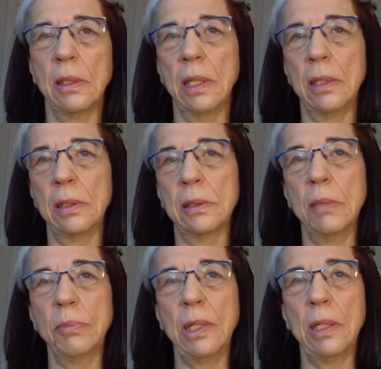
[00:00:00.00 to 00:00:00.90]
that
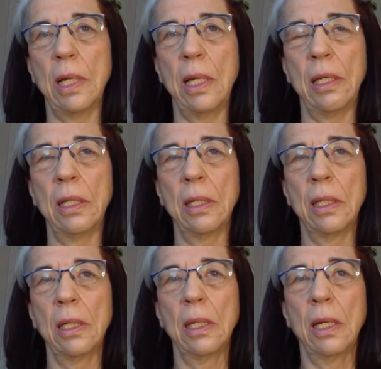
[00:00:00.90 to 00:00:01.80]
something like,
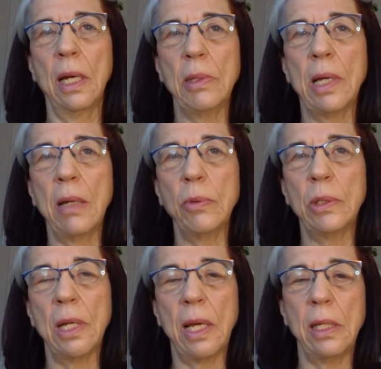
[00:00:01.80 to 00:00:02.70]
I mean, I would
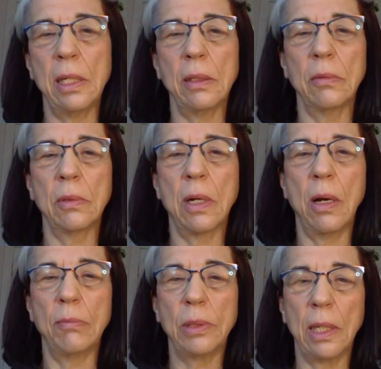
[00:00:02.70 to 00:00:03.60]
liken
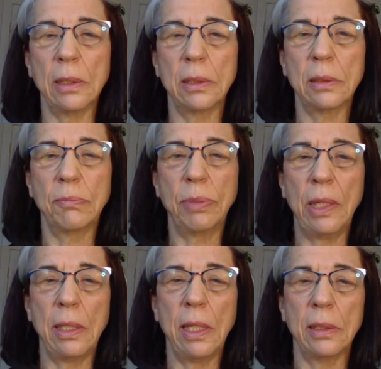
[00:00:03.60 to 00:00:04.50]
complex
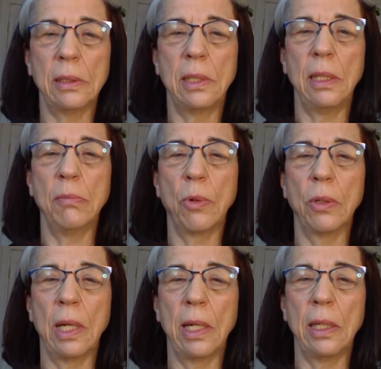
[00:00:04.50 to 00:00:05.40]
PTSD
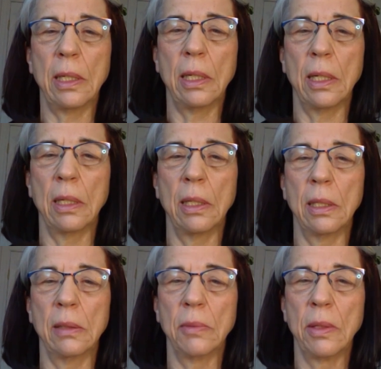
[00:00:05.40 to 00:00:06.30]
more like,
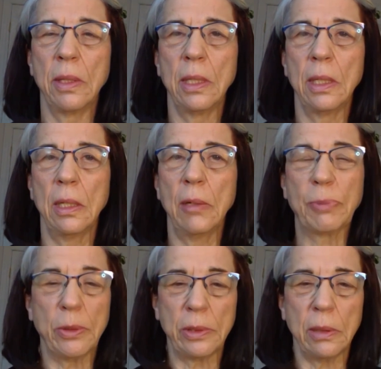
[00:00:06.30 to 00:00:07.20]

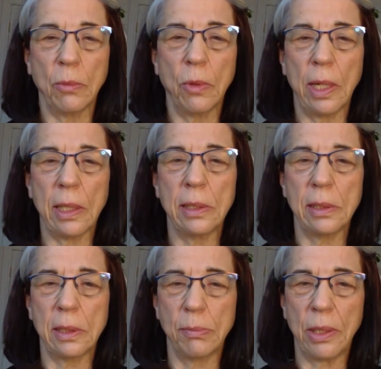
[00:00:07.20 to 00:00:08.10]
approach it more like a
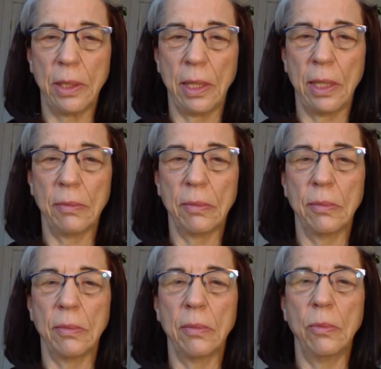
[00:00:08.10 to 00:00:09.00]
disability,
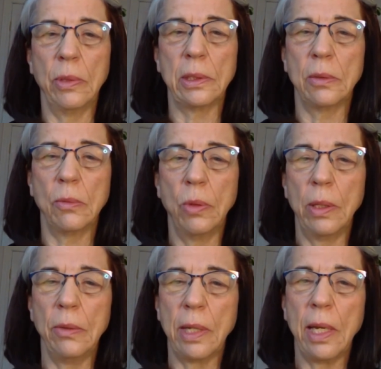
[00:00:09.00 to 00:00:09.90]
which where
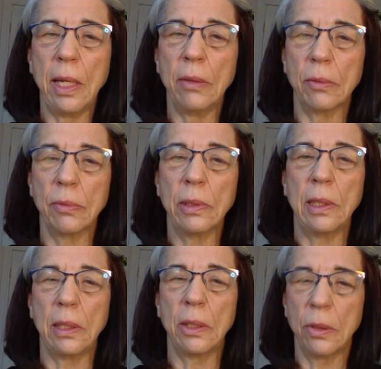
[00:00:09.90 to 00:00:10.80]
you can't
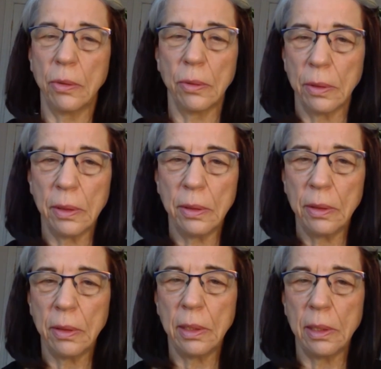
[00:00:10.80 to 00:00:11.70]
really
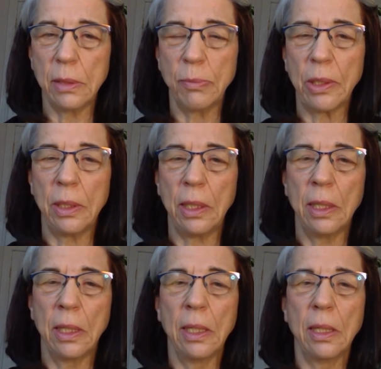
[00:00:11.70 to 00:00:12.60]
cure the disability,
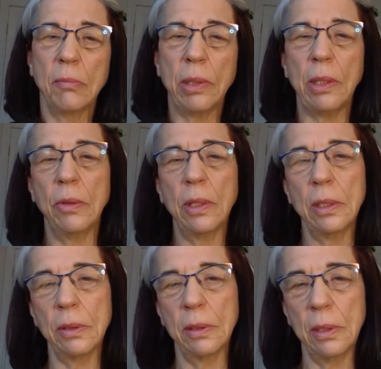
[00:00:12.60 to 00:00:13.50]
but you can
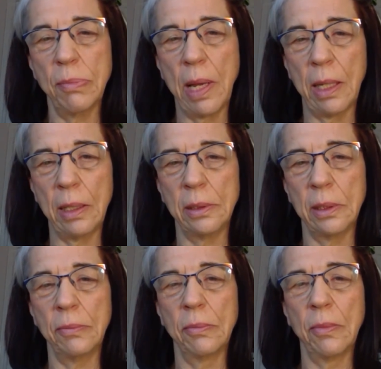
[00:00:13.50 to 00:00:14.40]
learn to manage
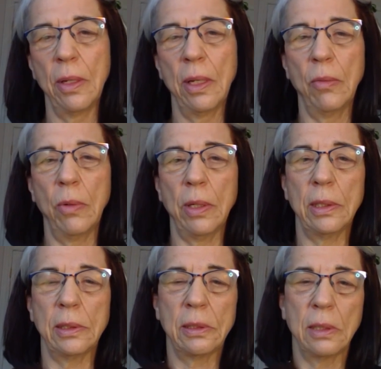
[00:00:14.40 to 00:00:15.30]
it.
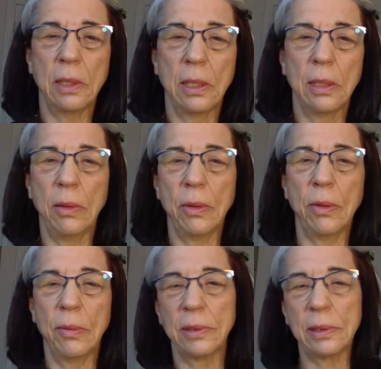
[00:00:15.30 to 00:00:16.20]
Whereas,
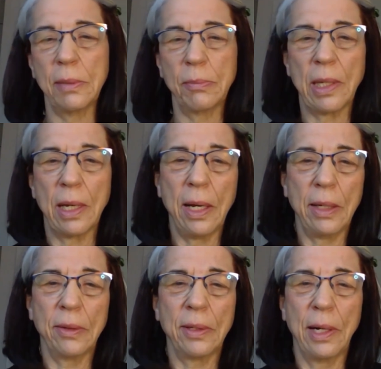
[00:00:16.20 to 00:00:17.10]
something
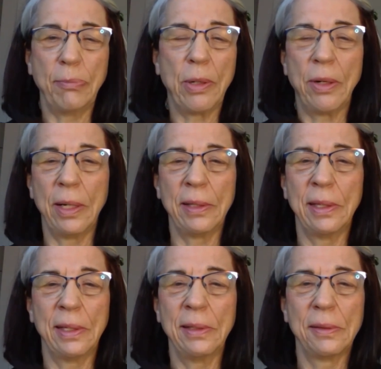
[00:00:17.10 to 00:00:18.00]
higher up on
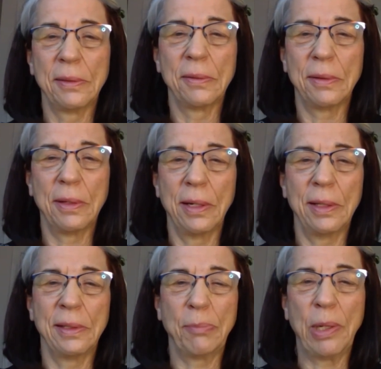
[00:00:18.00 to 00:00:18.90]

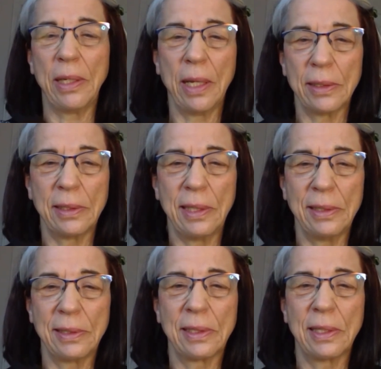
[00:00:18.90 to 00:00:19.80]
the PTSD
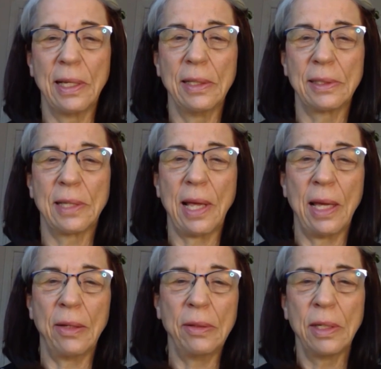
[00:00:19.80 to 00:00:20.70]

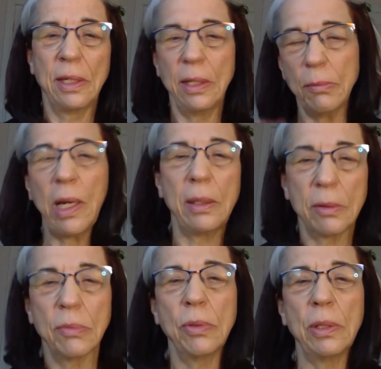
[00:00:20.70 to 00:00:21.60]
scale, you
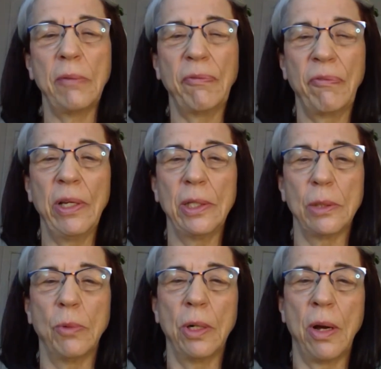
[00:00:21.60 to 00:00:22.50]
might really
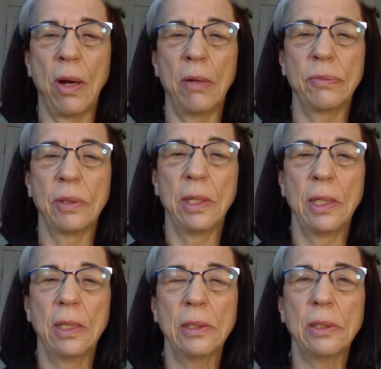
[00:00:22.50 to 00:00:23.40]
finish one off.
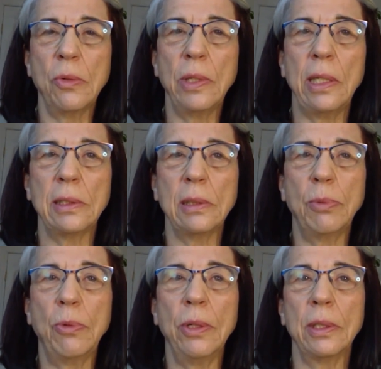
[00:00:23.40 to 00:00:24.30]
So it's
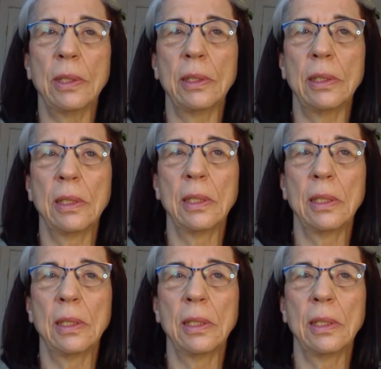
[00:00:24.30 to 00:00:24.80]
important